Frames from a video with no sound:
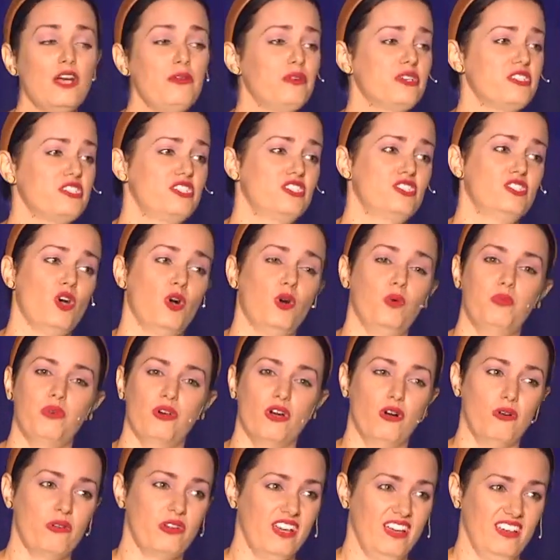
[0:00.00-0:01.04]
I was
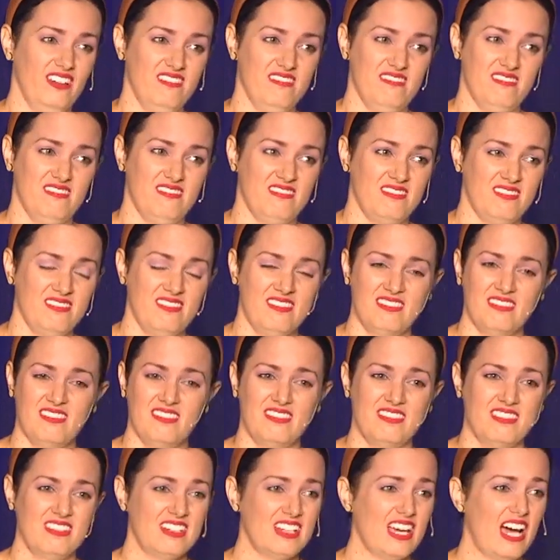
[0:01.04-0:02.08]
so broken.
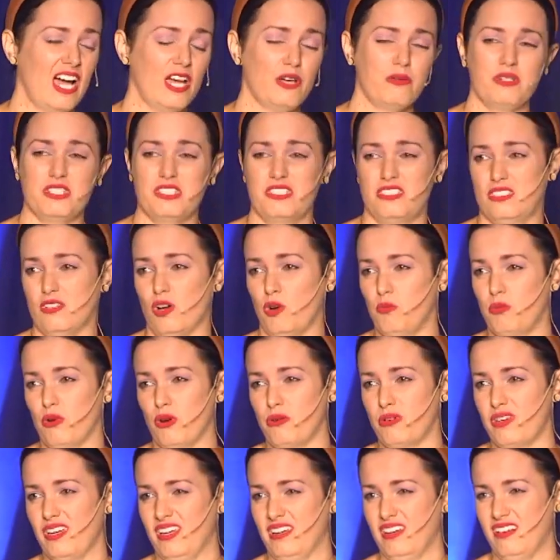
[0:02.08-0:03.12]
I was so
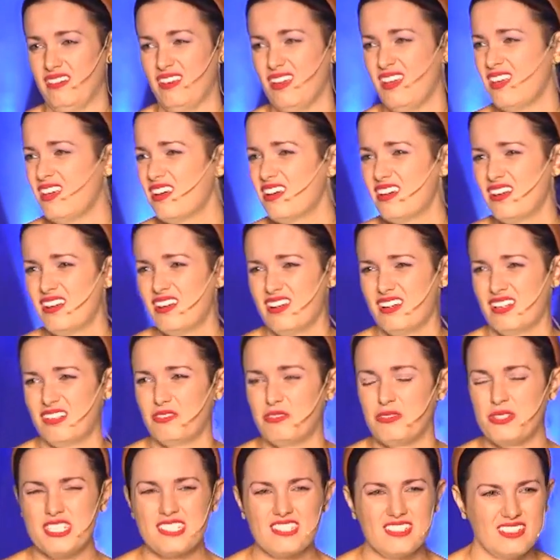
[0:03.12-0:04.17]
broken.
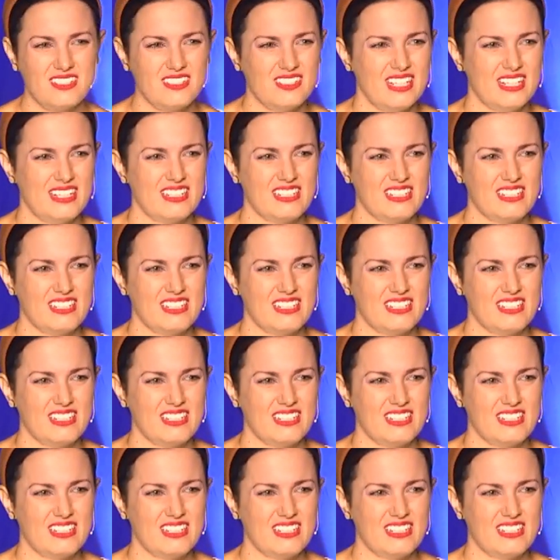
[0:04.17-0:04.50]
Was